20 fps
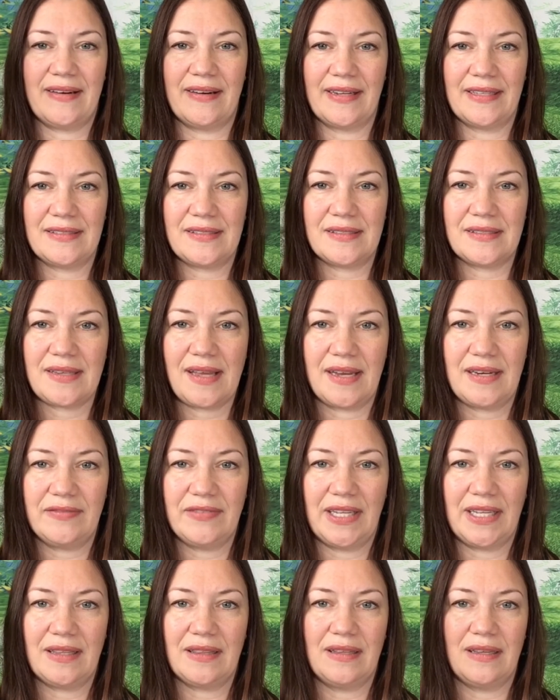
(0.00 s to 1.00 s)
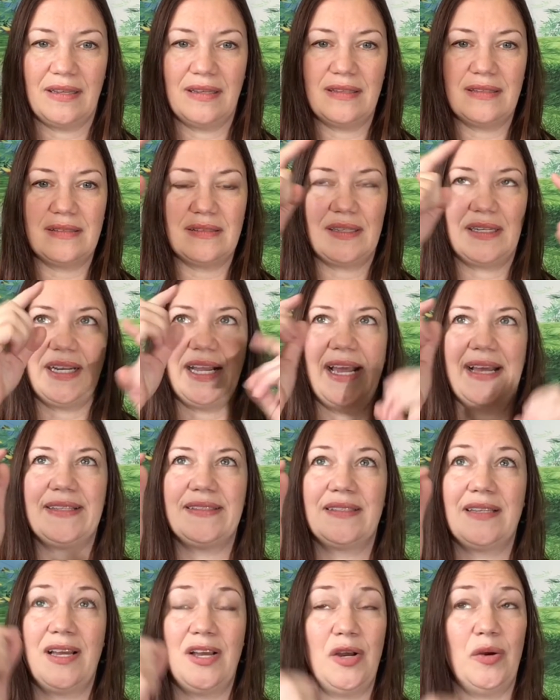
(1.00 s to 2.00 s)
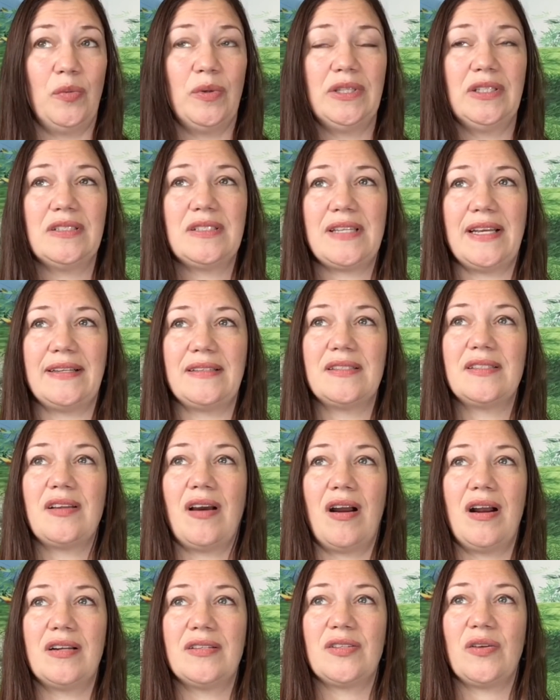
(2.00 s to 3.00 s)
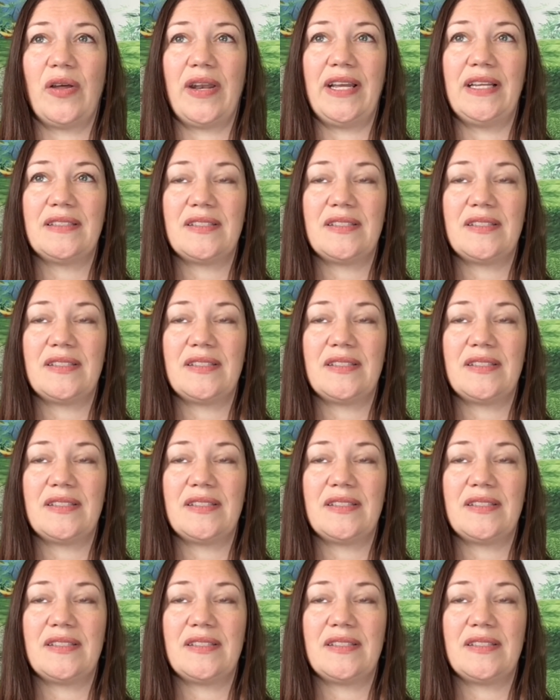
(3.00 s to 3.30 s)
It's kind of like this, and it has what looks like stars on it.